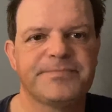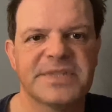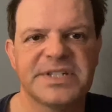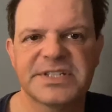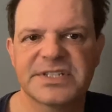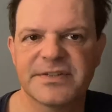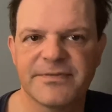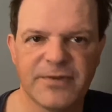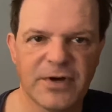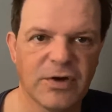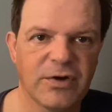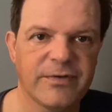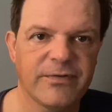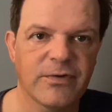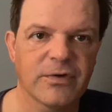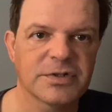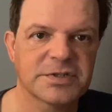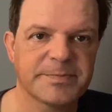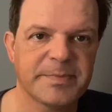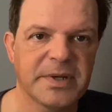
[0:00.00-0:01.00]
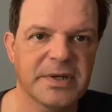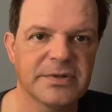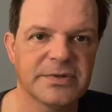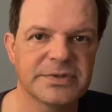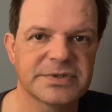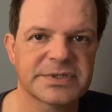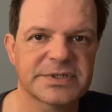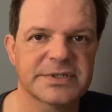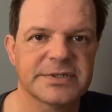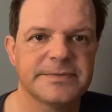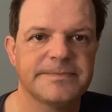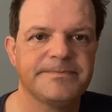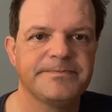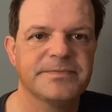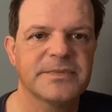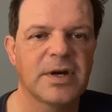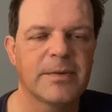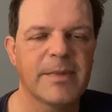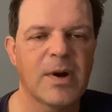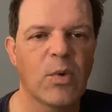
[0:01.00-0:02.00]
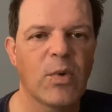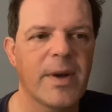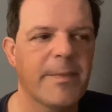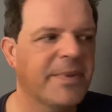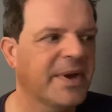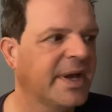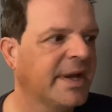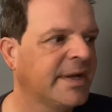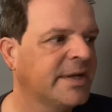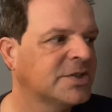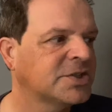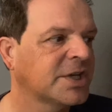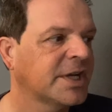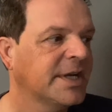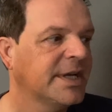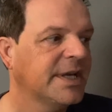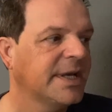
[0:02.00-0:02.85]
It's the very first post on my webpage.